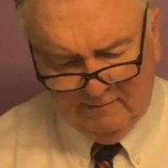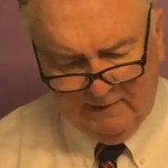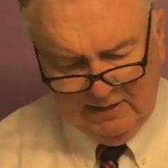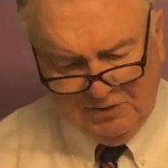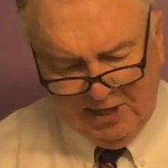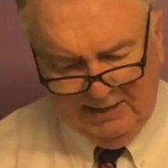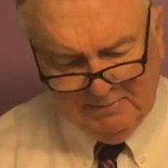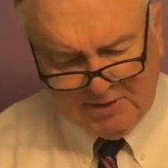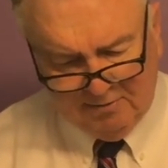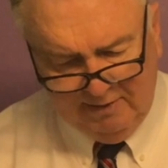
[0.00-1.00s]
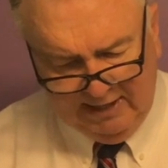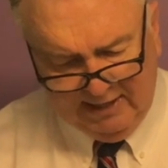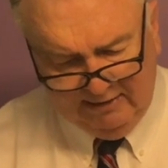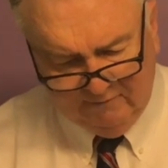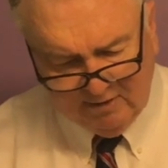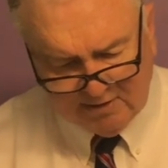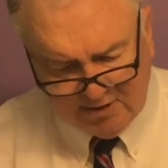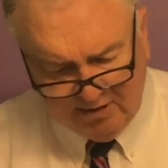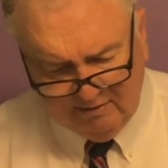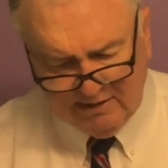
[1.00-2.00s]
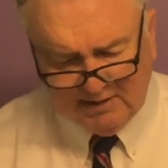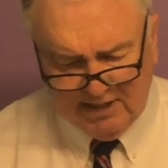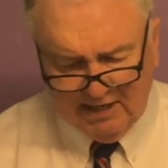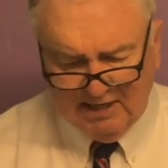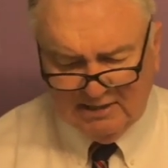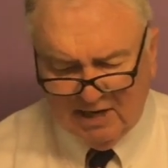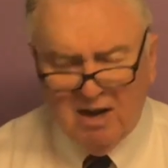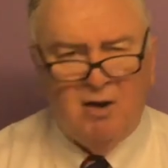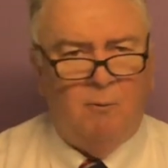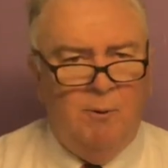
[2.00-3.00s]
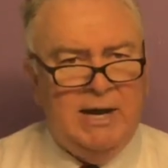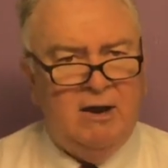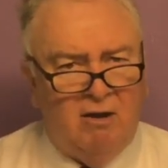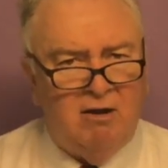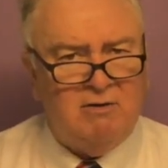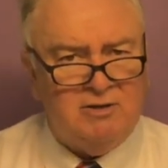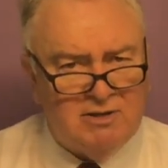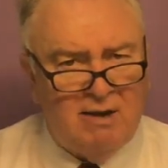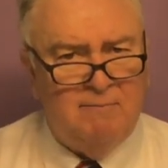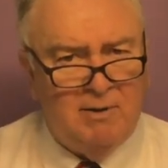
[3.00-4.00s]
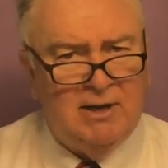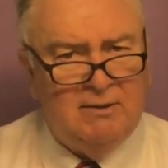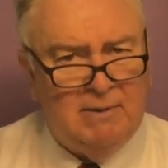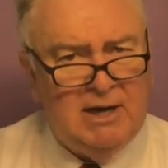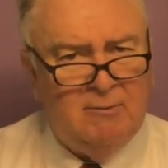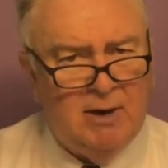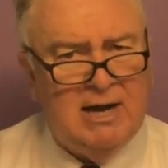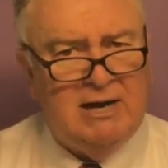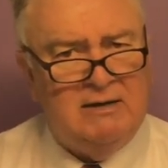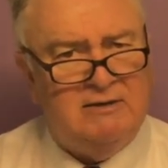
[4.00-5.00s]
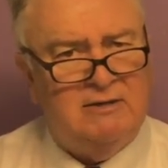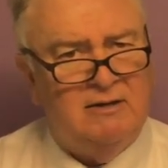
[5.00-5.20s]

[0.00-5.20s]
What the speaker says: In James 3 and in verse 2 it says, we all stumble in many ways.